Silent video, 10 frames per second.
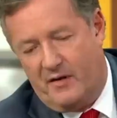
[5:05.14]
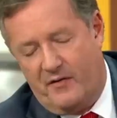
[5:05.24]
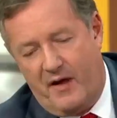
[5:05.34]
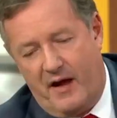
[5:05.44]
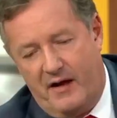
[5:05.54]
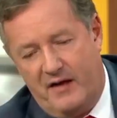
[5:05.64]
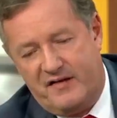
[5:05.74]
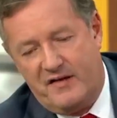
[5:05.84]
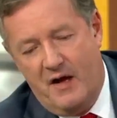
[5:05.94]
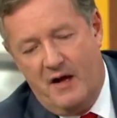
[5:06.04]
as a
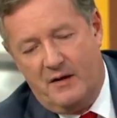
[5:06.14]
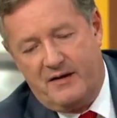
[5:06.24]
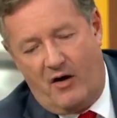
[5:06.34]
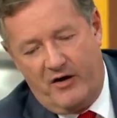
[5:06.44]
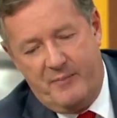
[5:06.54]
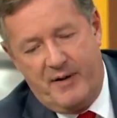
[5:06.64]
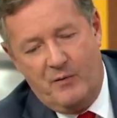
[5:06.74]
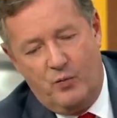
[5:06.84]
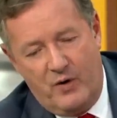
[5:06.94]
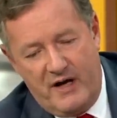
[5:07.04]
penguin in
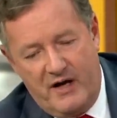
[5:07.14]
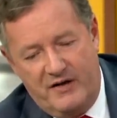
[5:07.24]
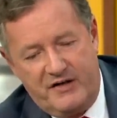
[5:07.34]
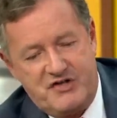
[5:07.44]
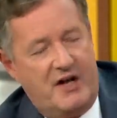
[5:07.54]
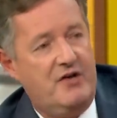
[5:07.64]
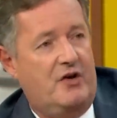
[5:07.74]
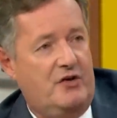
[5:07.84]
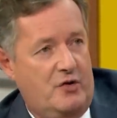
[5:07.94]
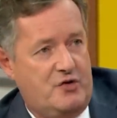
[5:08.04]
reference to one of them
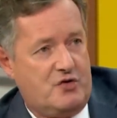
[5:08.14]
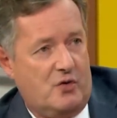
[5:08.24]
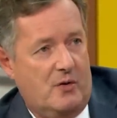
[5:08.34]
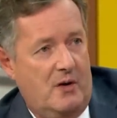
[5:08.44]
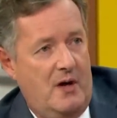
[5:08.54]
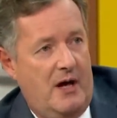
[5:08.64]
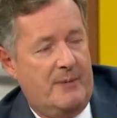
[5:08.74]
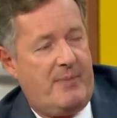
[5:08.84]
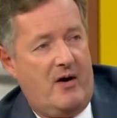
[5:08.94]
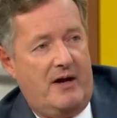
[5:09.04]
being raised as
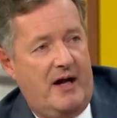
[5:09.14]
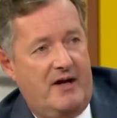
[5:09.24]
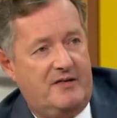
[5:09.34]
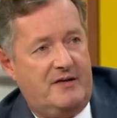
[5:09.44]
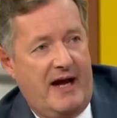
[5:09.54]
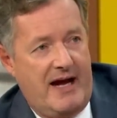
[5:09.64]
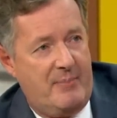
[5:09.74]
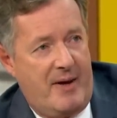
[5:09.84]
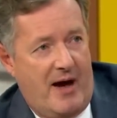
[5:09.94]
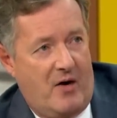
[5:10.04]
gender neutral
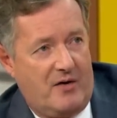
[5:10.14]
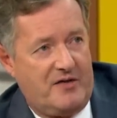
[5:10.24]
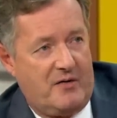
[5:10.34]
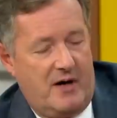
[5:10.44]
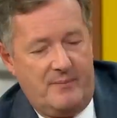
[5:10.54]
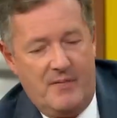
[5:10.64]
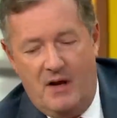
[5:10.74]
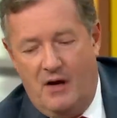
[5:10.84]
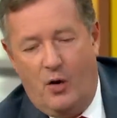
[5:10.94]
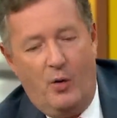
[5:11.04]
in the London
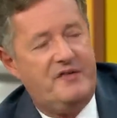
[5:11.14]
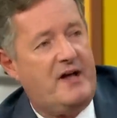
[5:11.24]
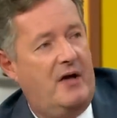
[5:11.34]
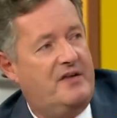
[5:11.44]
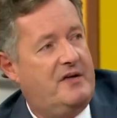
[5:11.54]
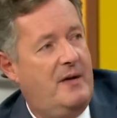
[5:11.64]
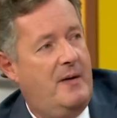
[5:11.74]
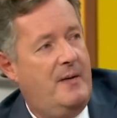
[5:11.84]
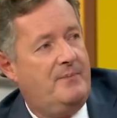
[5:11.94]
Aquarium. He told